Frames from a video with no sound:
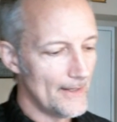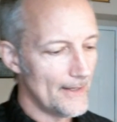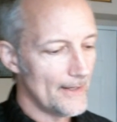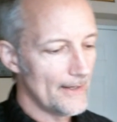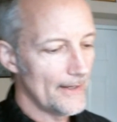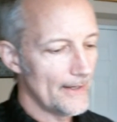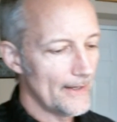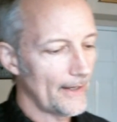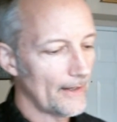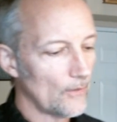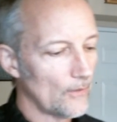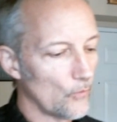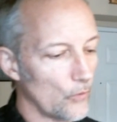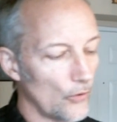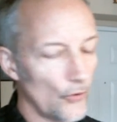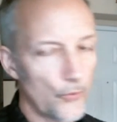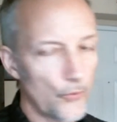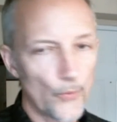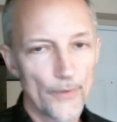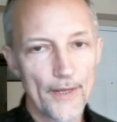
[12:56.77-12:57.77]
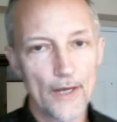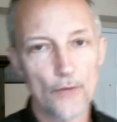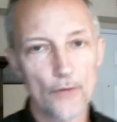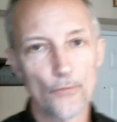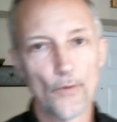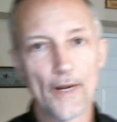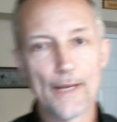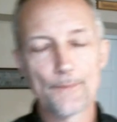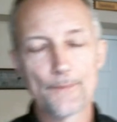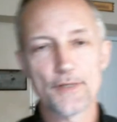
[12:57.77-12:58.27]
And a world without
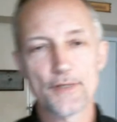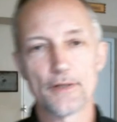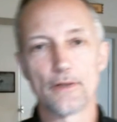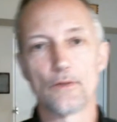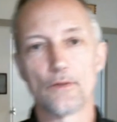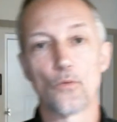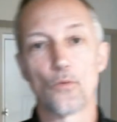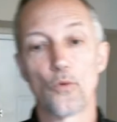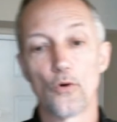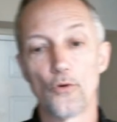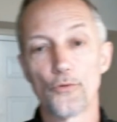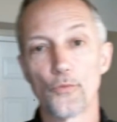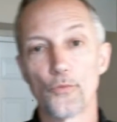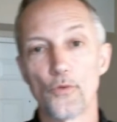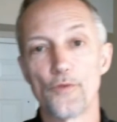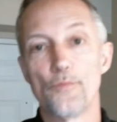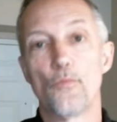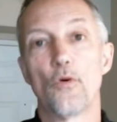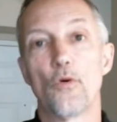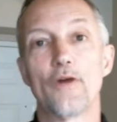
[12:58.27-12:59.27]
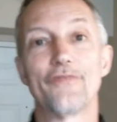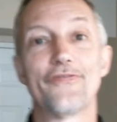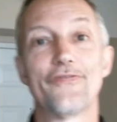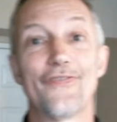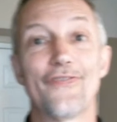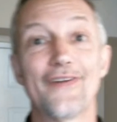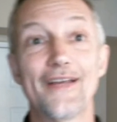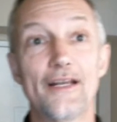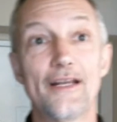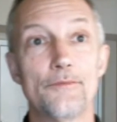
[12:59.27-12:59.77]
rapes and a world with more
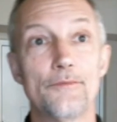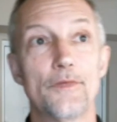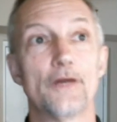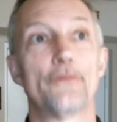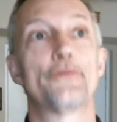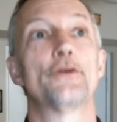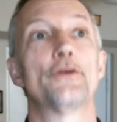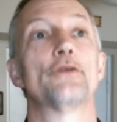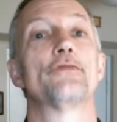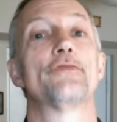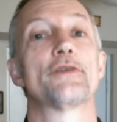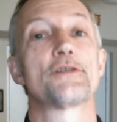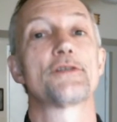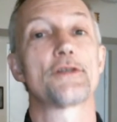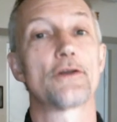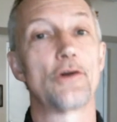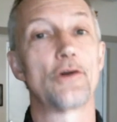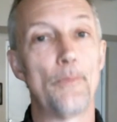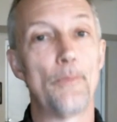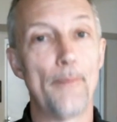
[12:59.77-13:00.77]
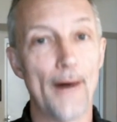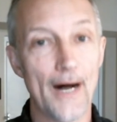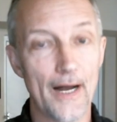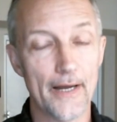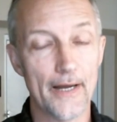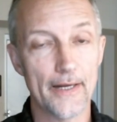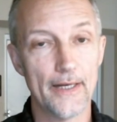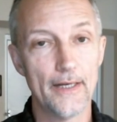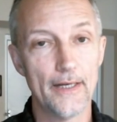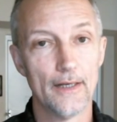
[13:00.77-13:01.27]
freedom of your physical
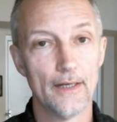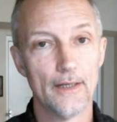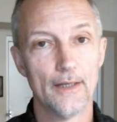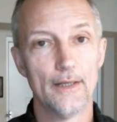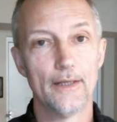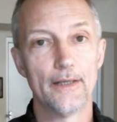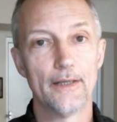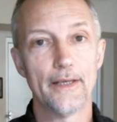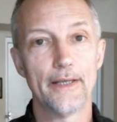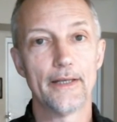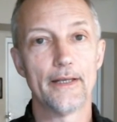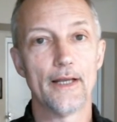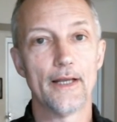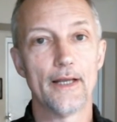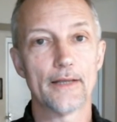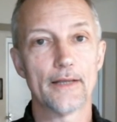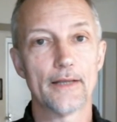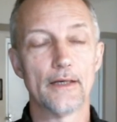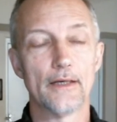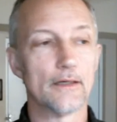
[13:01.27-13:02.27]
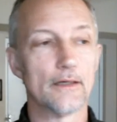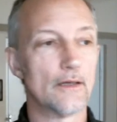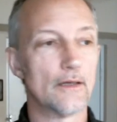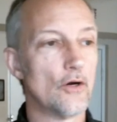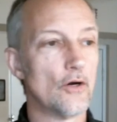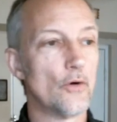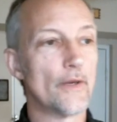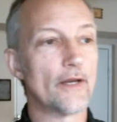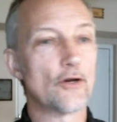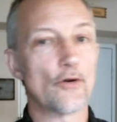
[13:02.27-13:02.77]
body and not uh,
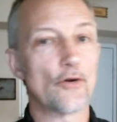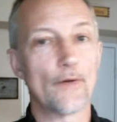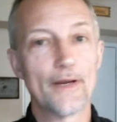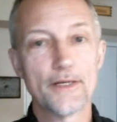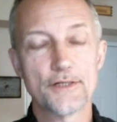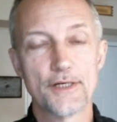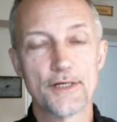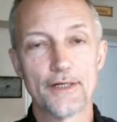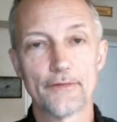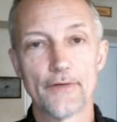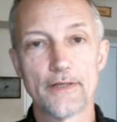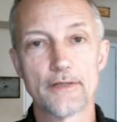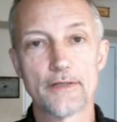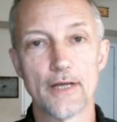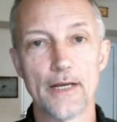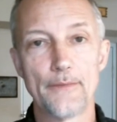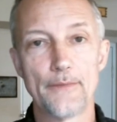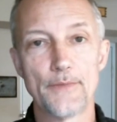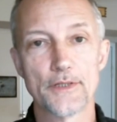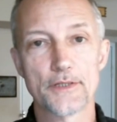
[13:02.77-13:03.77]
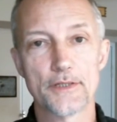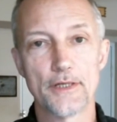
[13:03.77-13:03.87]
going crazy every time you see